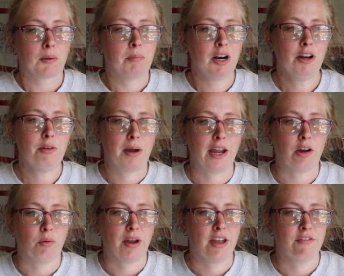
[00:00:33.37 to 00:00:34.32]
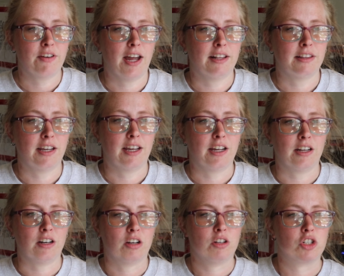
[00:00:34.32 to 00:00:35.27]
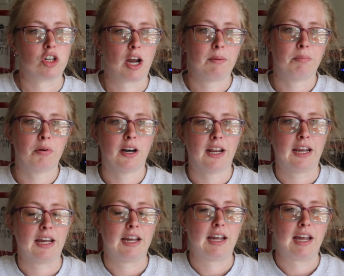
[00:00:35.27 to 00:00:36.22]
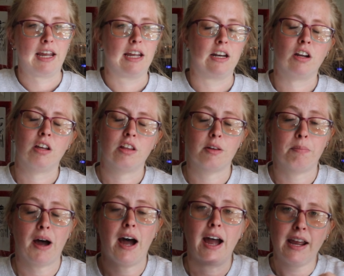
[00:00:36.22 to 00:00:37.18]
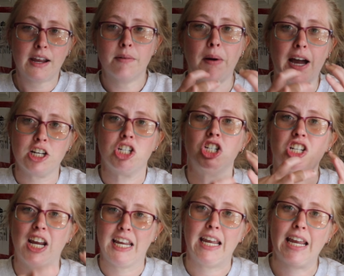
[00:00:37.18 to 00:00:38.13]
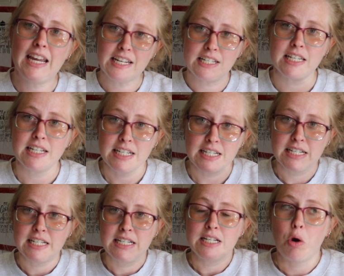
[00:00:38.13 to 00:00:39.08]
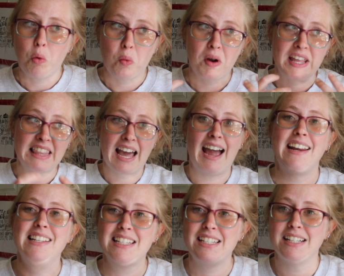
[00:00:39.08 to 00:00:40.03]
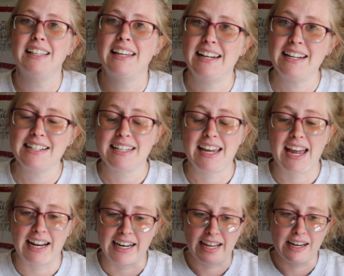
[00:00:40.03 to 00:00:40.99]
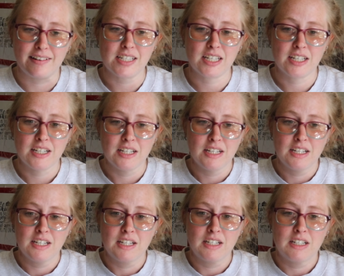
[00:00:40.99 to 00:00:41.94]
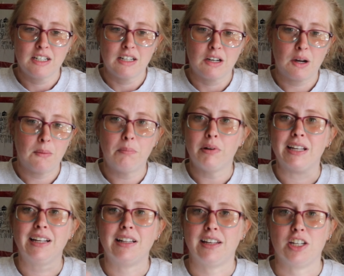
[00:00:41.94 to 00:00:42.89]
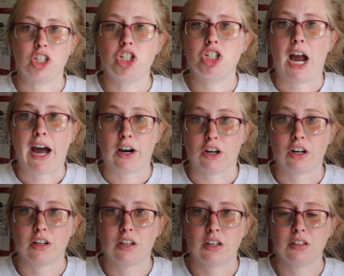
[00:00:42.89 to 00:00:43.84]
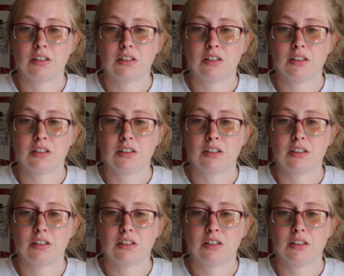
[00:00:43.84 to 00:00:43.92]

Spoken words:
put it in the microwave, and then tried putting it in the pot by shaking it with ice still in it, and it completely shattered